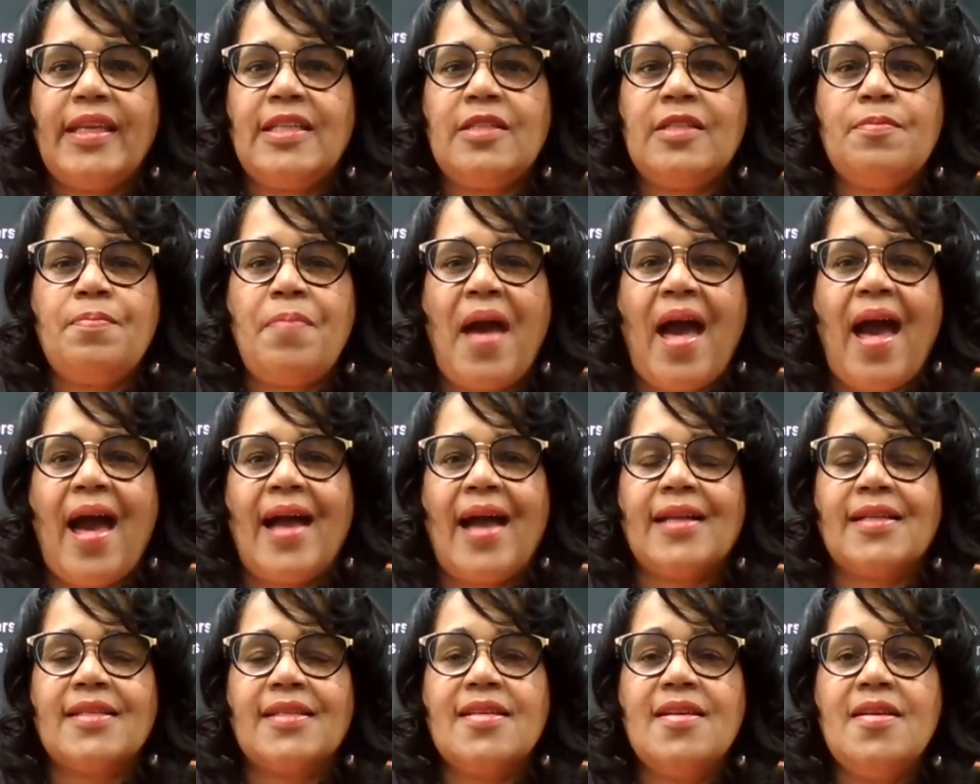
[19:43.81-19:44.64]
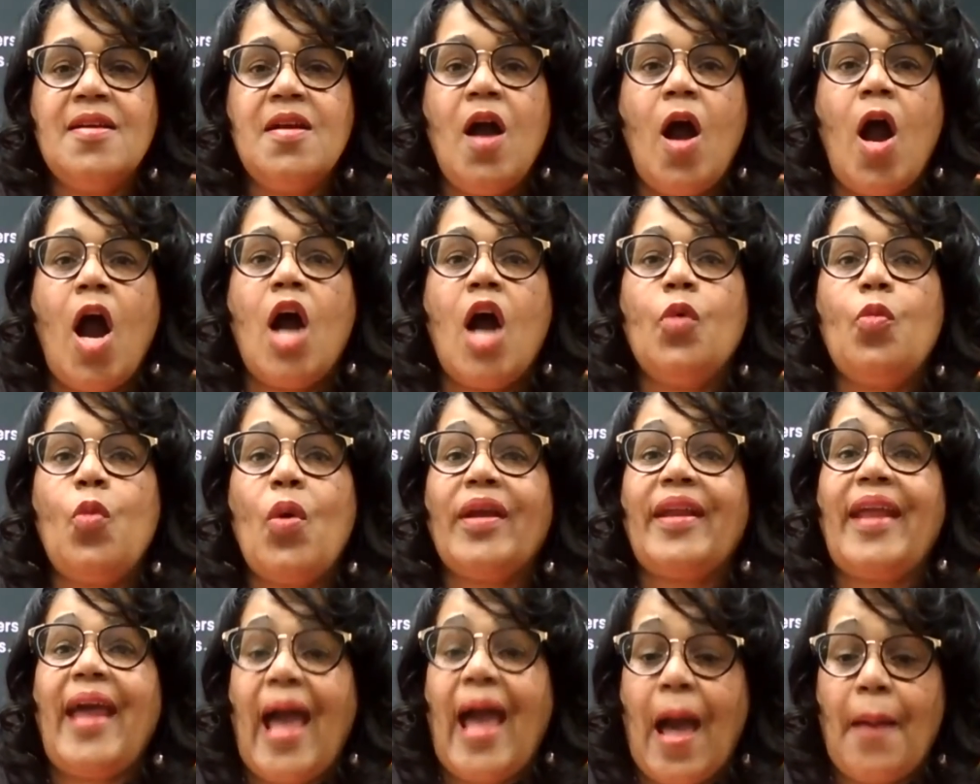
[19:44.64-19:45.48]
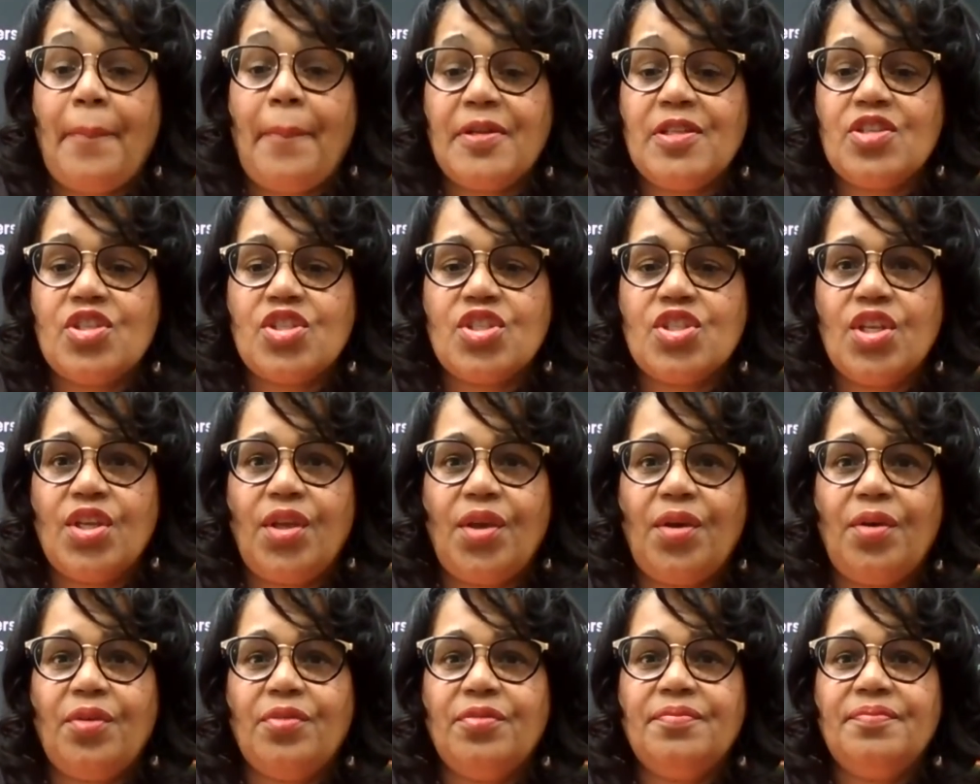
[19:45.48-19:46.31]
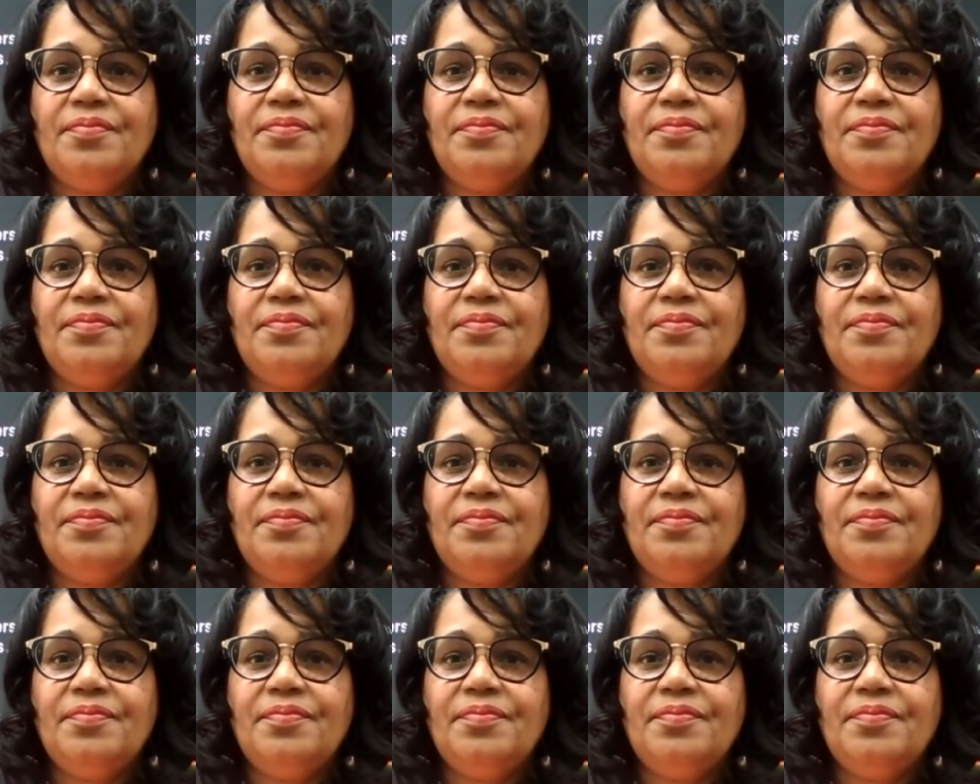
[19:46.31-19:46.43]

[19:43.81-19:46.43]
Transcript: impact on what happens to you.